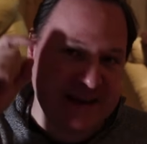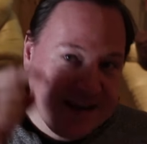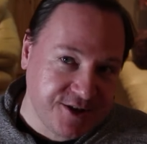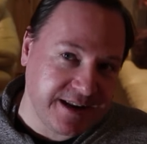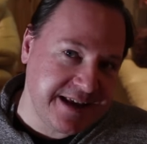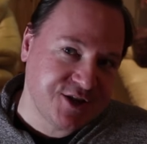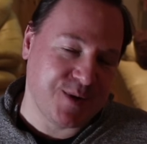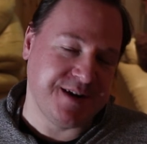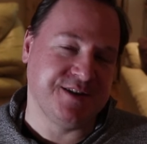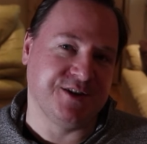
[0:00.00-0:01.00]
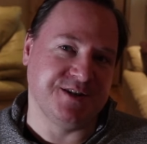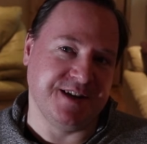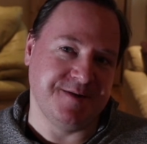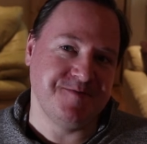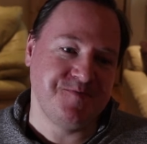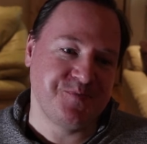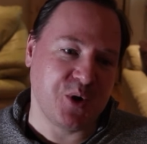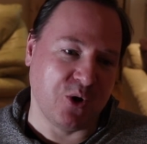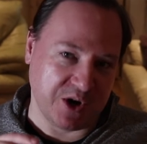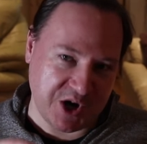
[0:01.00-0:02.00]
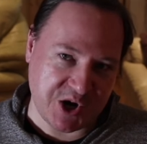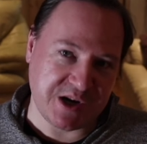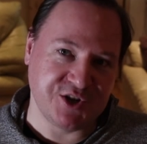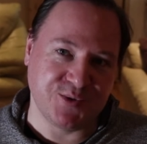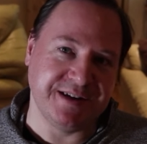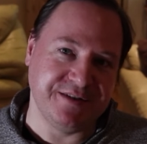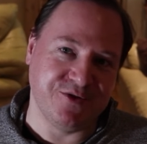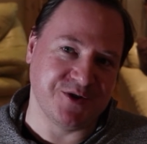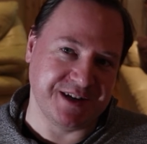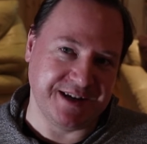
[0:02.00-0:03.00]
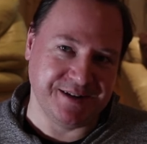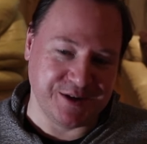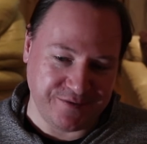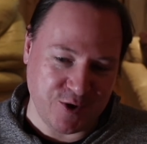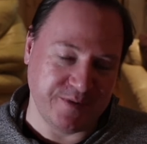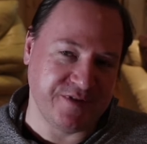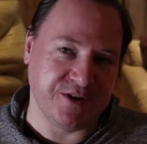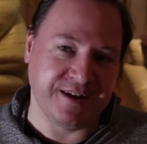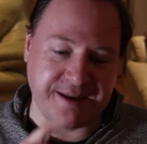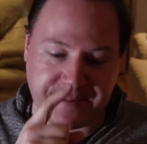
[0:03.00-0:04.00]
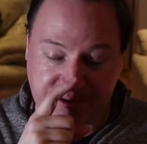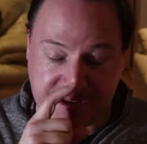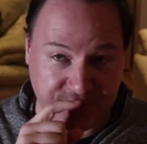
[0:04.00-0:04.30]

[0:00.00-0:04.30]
Either late 2013 or early 2014 of Foam and Fury came out.